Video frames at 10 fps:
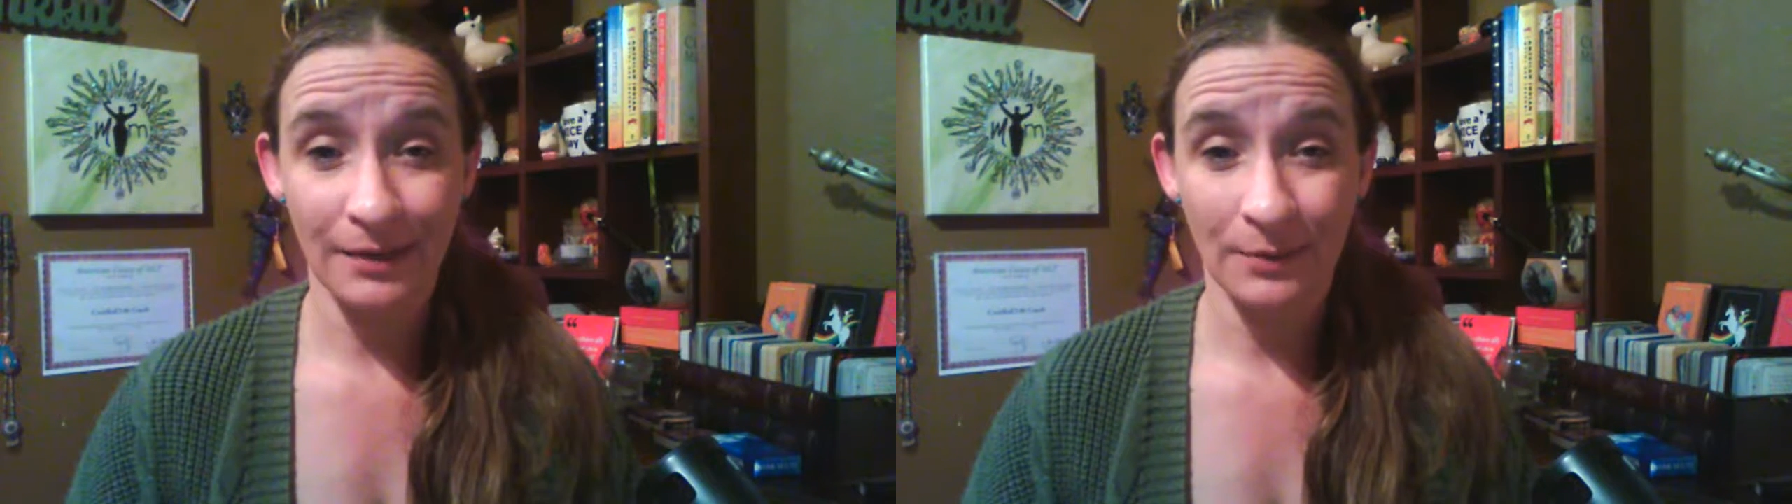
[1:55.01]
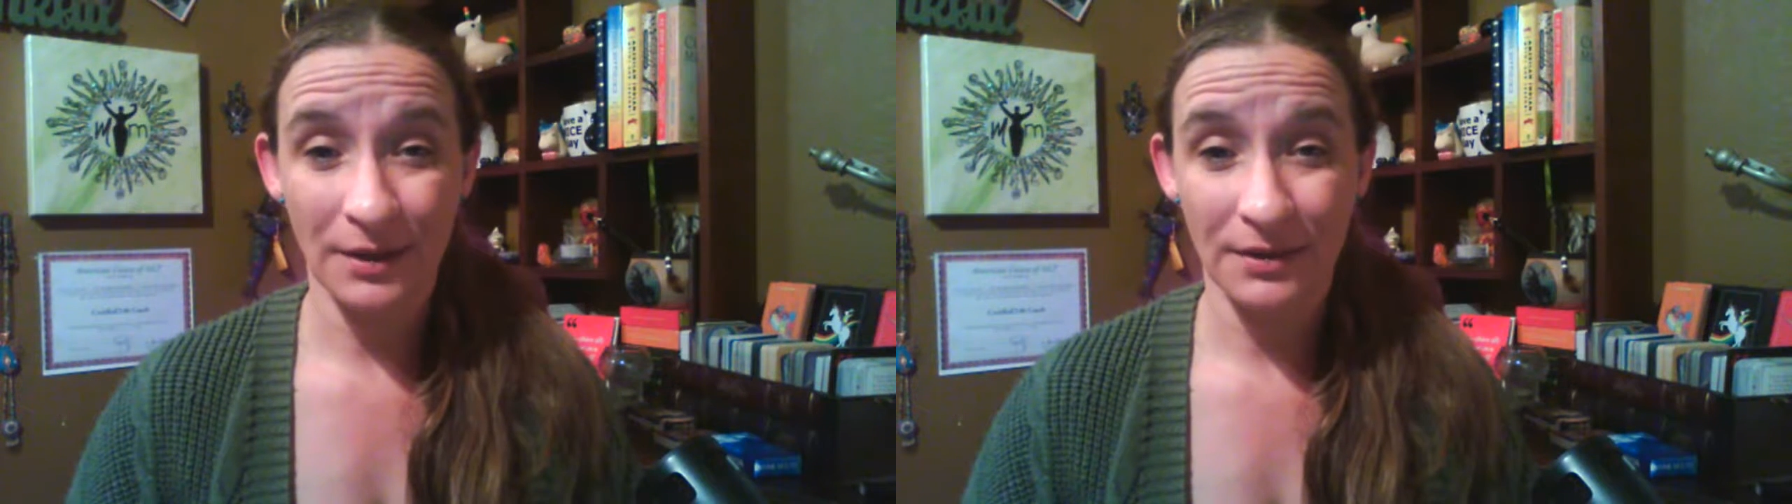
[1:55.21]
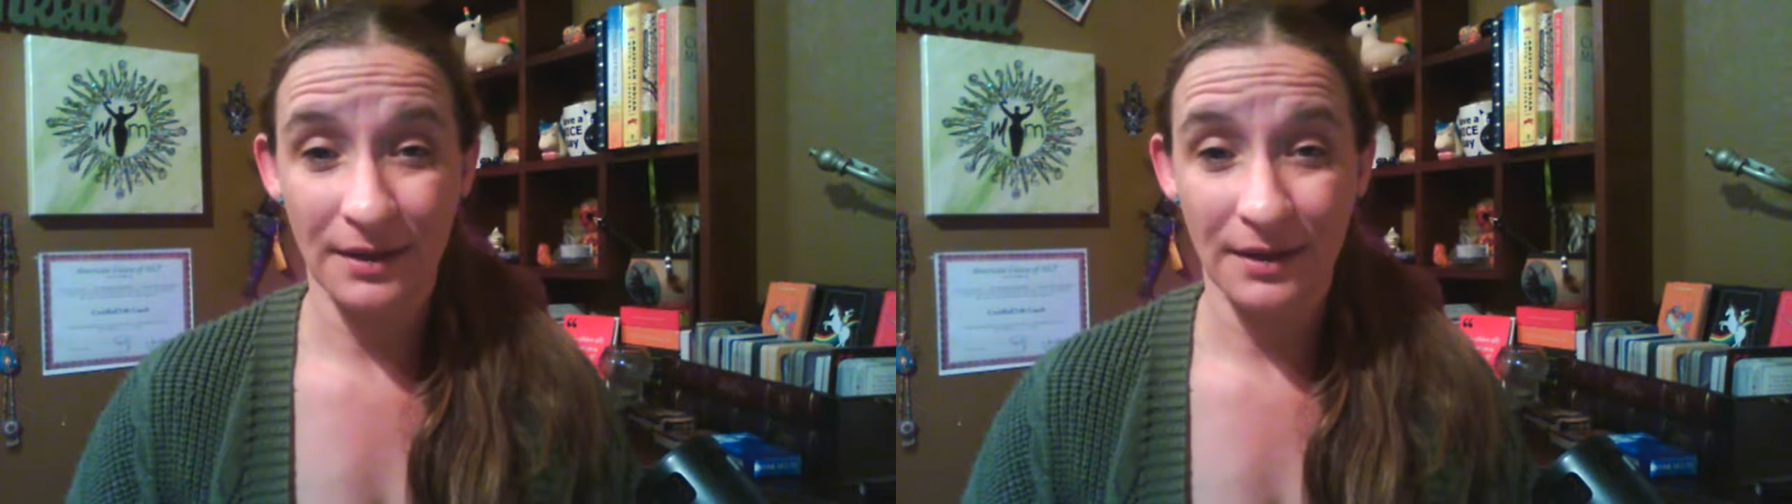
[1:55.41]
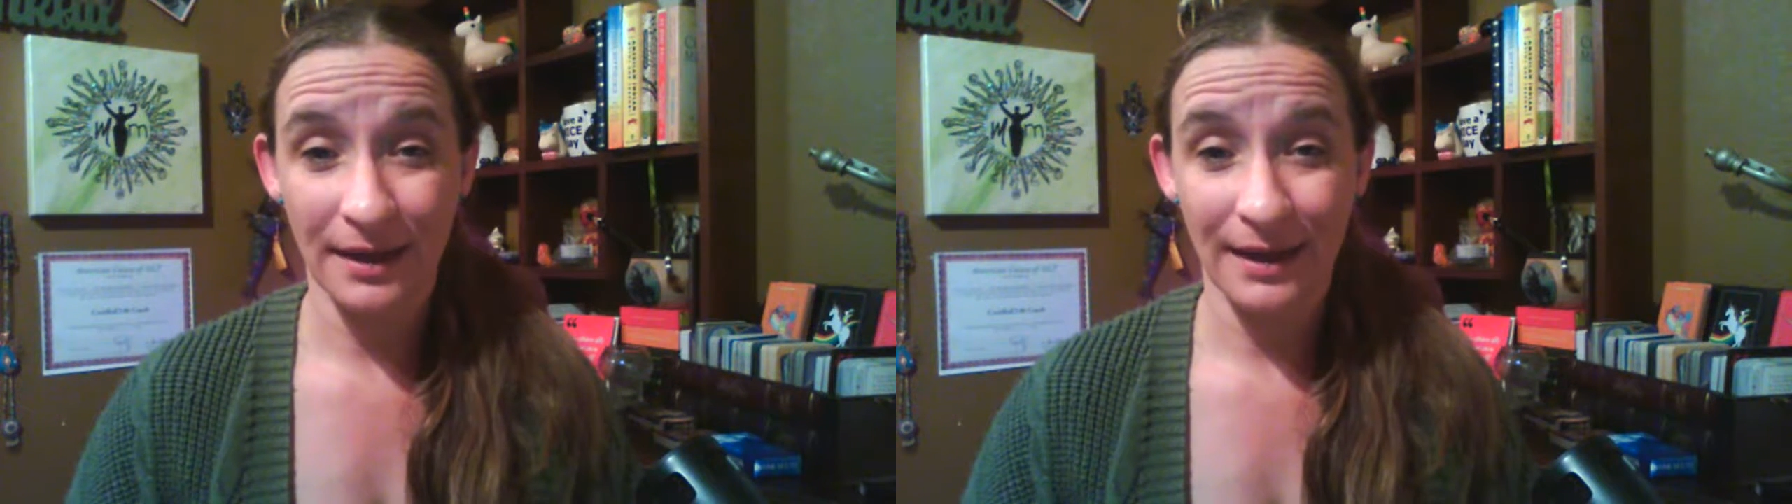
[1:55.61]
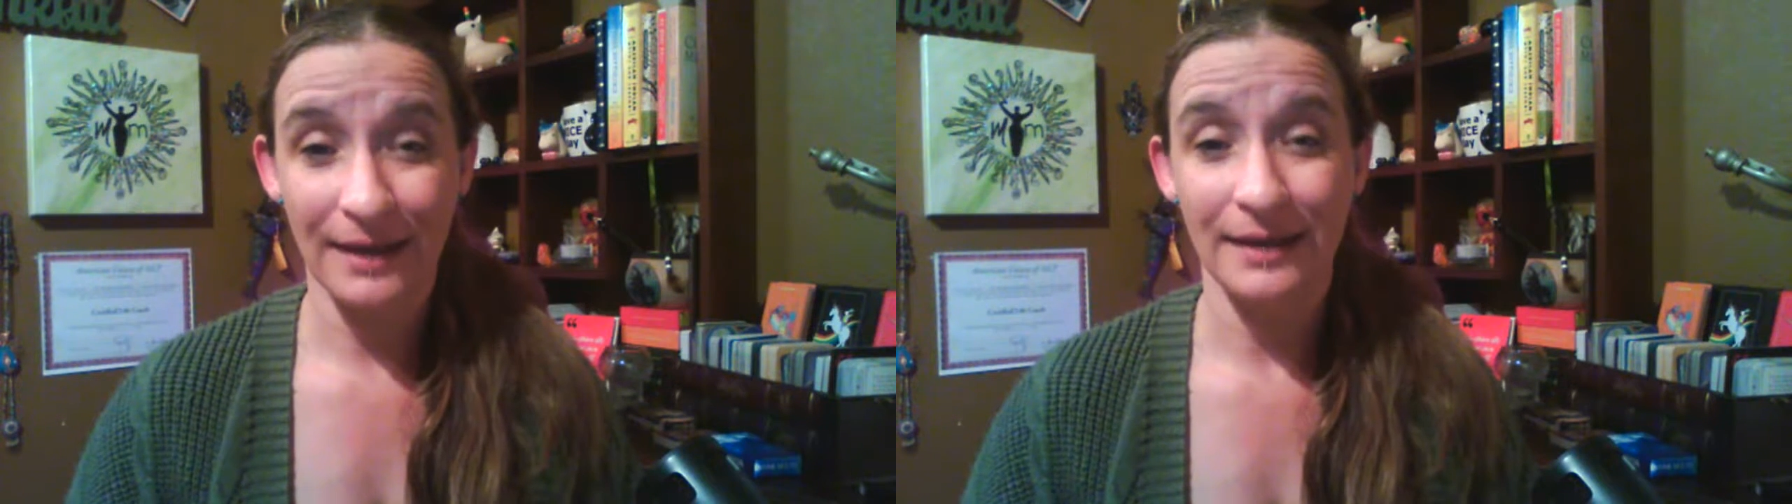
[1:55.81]
with
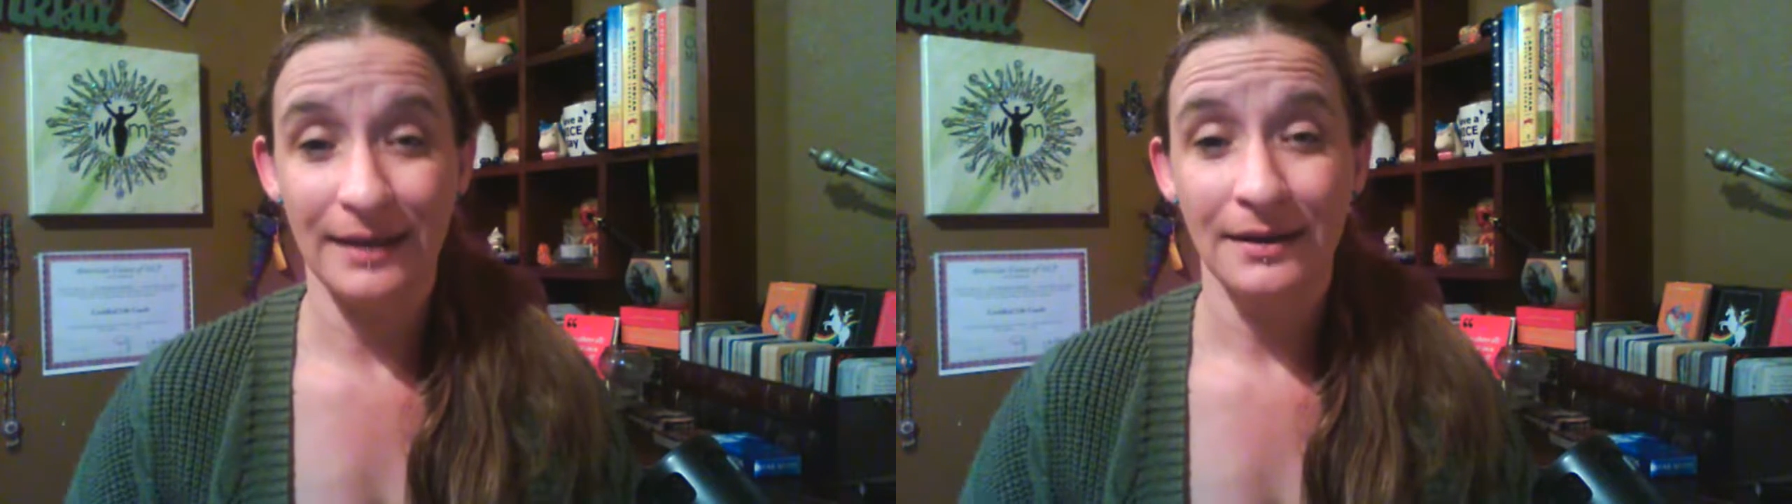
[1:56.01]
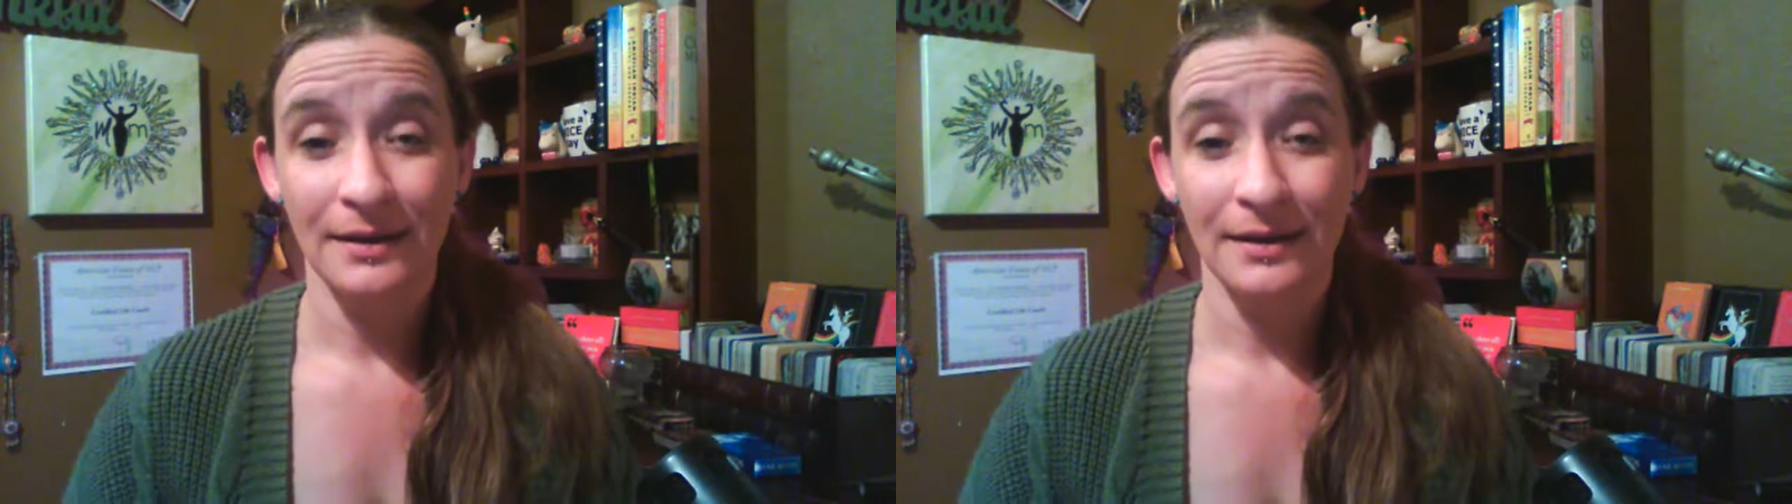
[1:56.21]
a